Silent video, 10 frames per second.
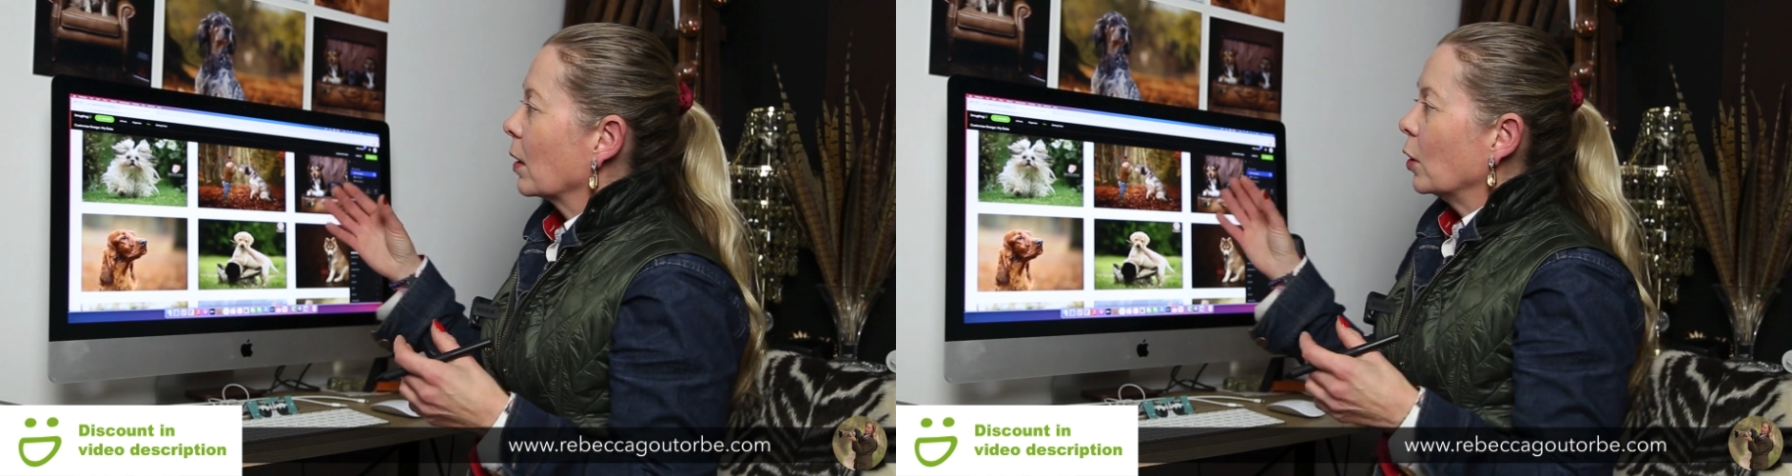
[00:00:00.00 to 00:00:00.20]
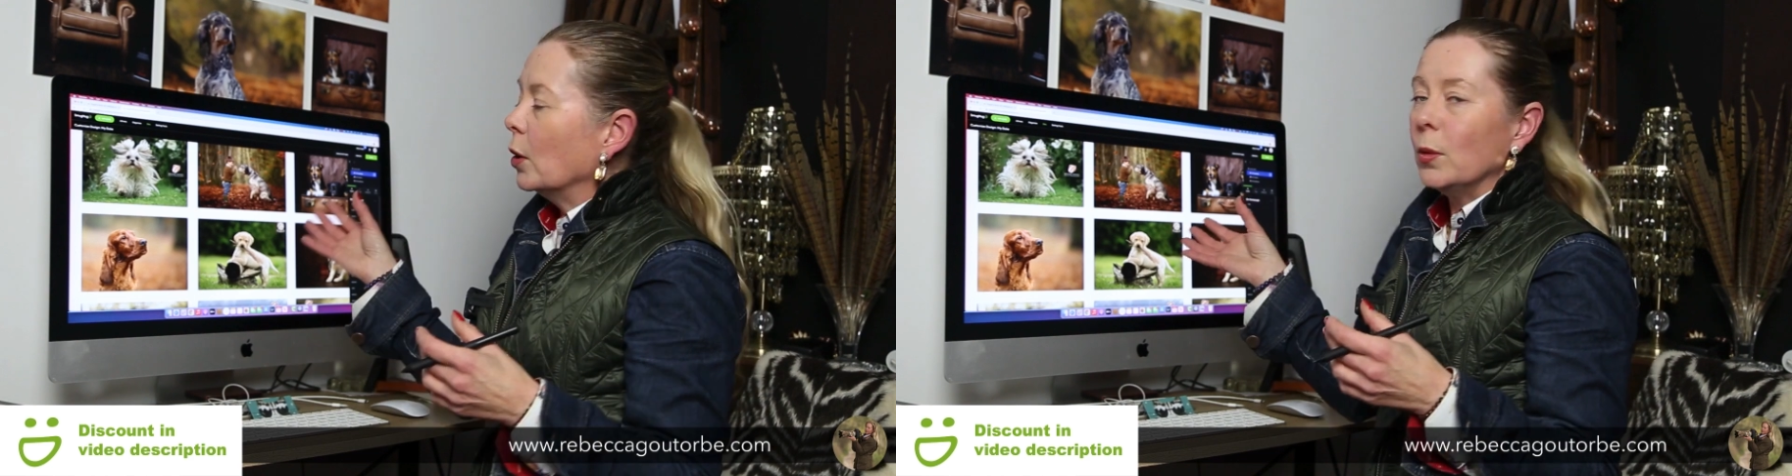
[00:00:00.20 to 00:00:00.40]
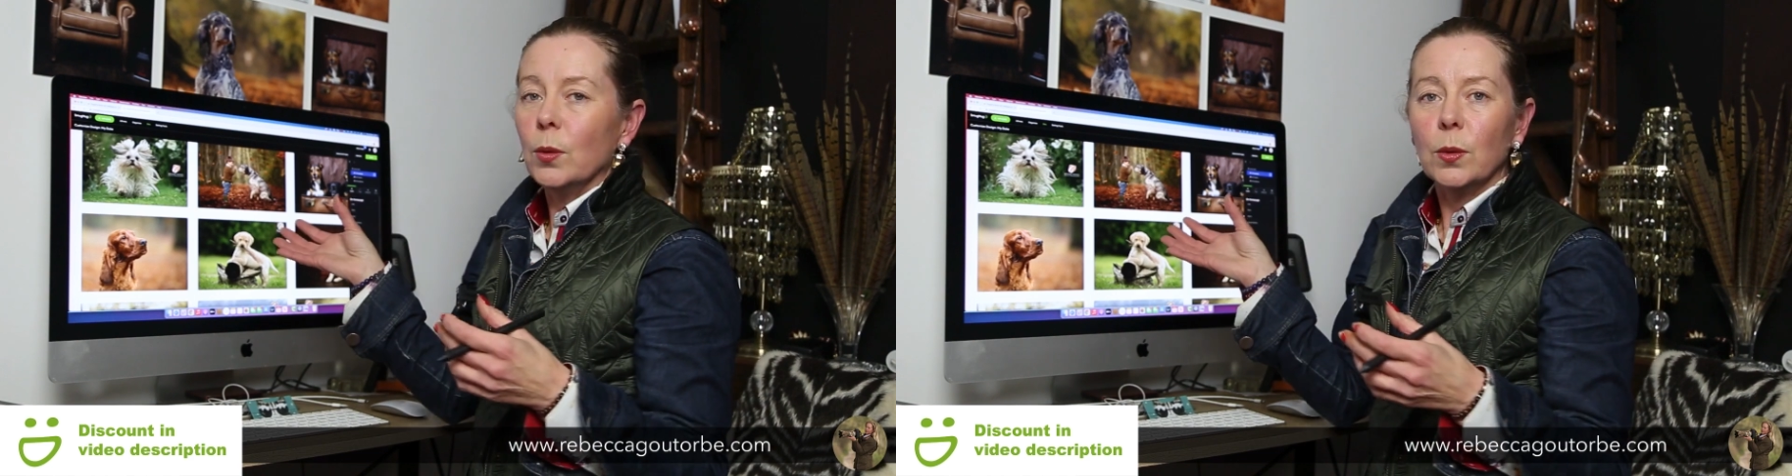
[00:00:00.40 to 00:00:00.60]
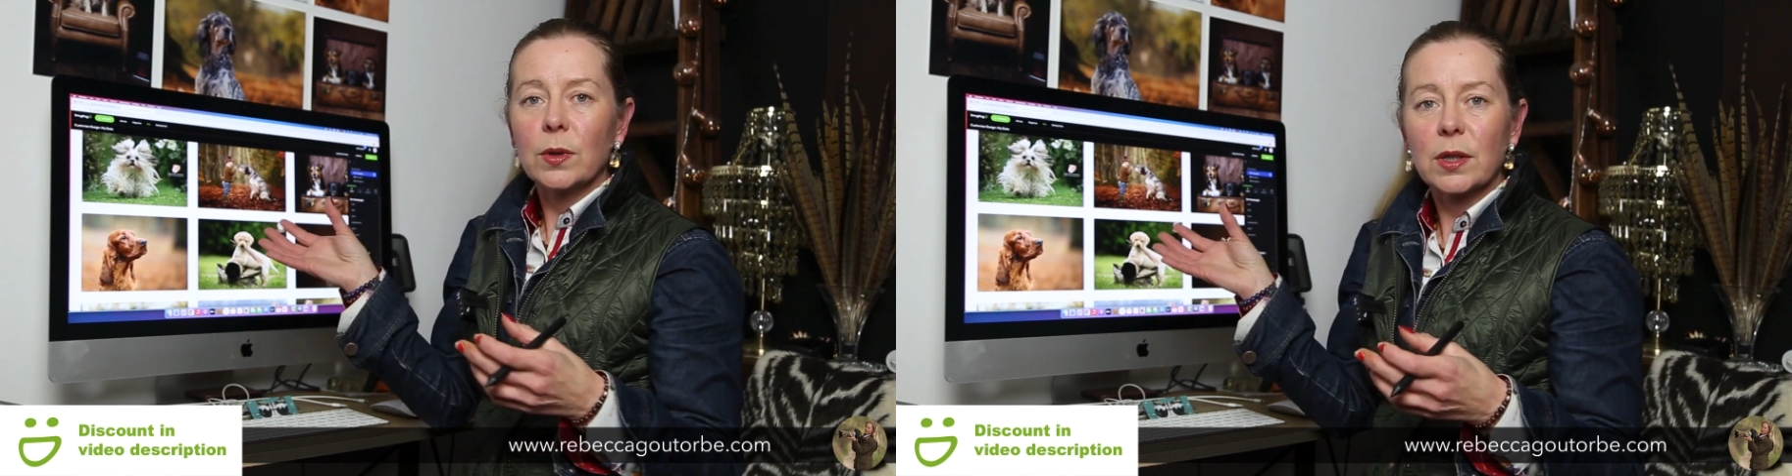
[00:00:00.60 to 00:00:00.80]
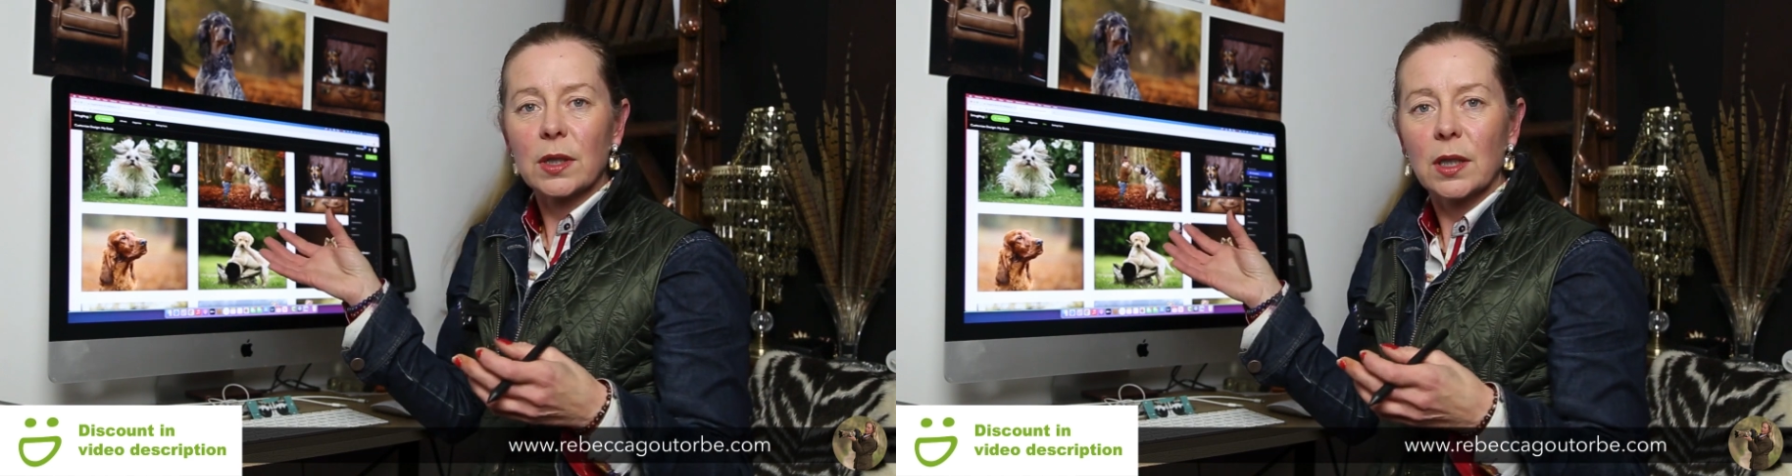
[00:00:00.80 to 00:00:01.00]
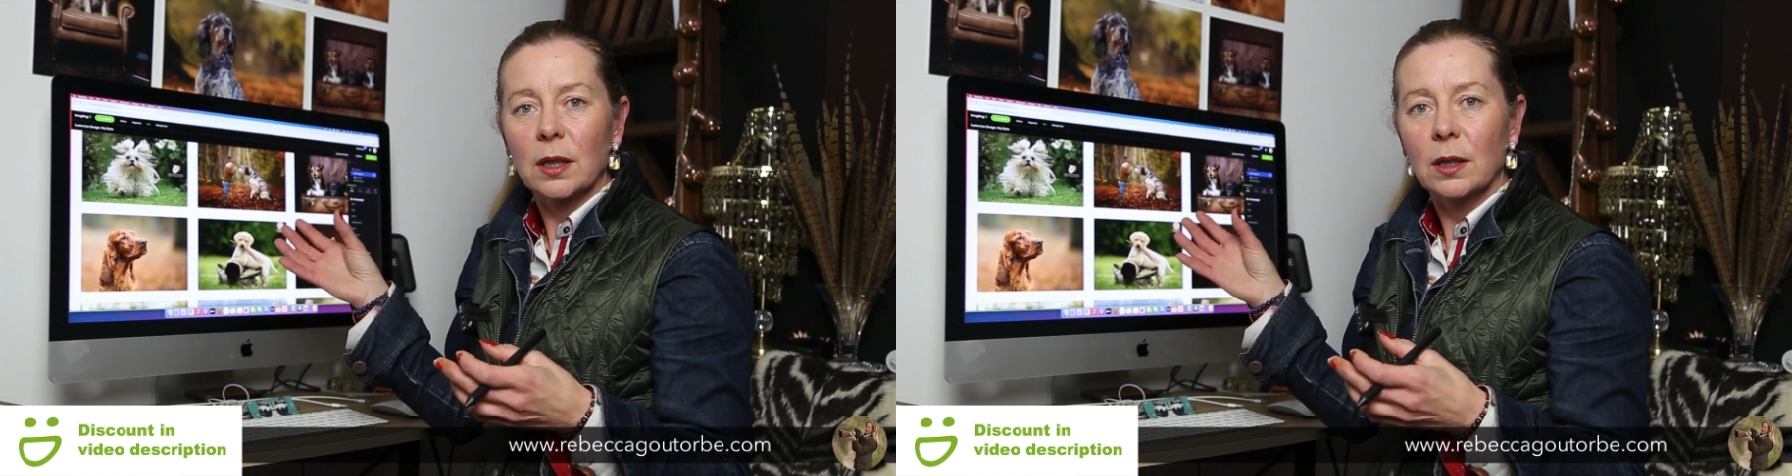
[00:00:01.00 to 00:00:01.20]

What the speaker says: lose.